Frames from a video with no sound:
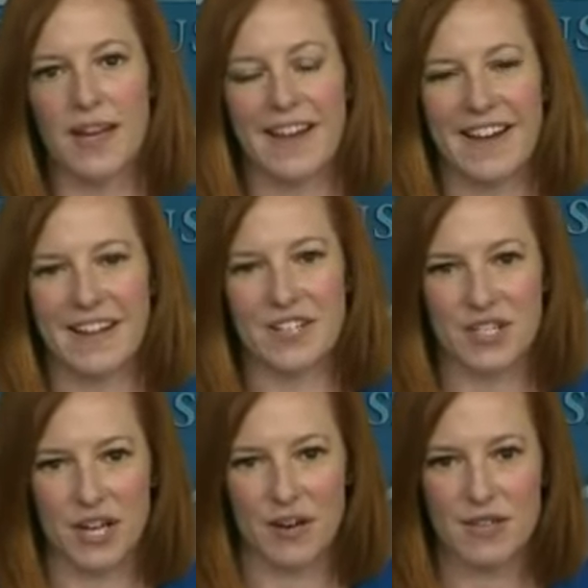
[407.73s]
uh,
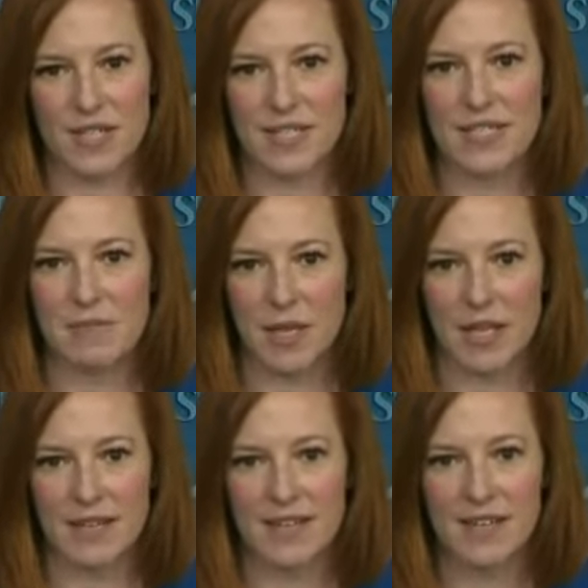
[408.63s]
share 60
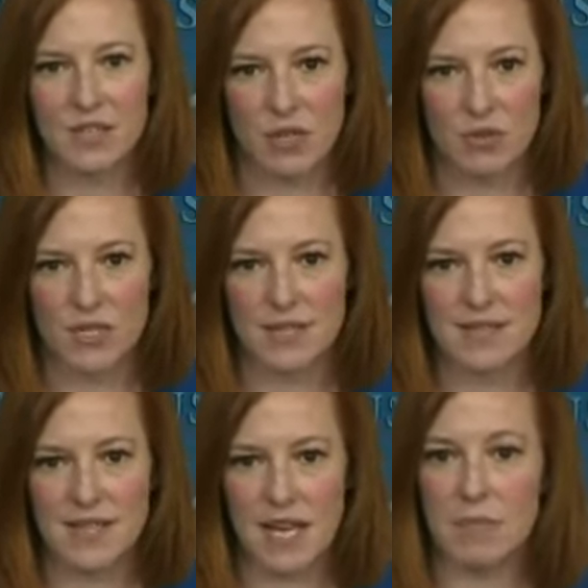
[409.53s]
million doses,
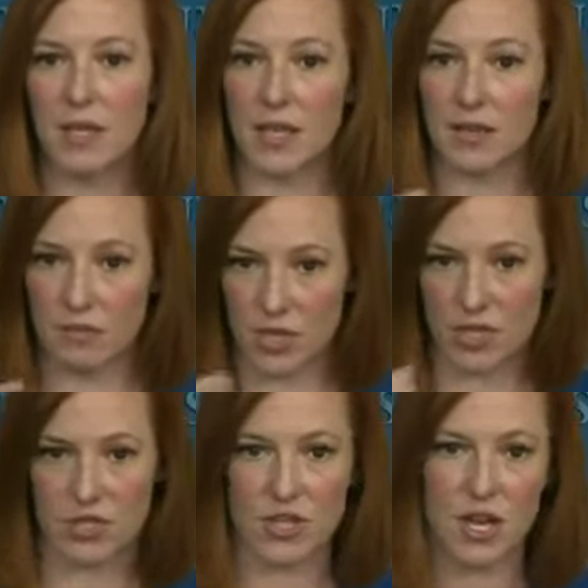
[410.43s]
10 million of which,
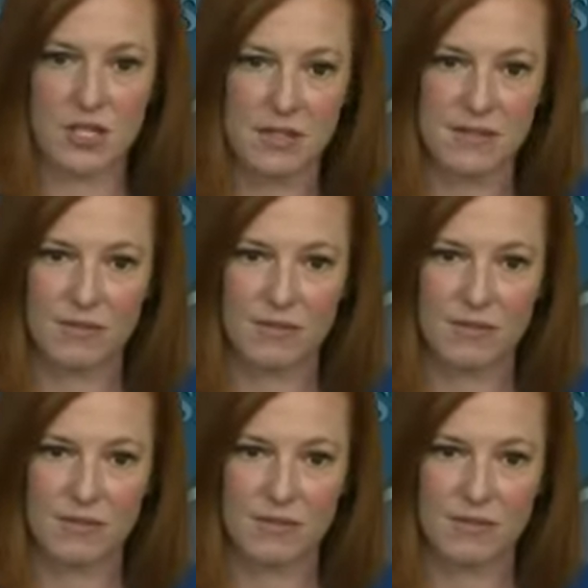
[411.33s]
as Josh uh,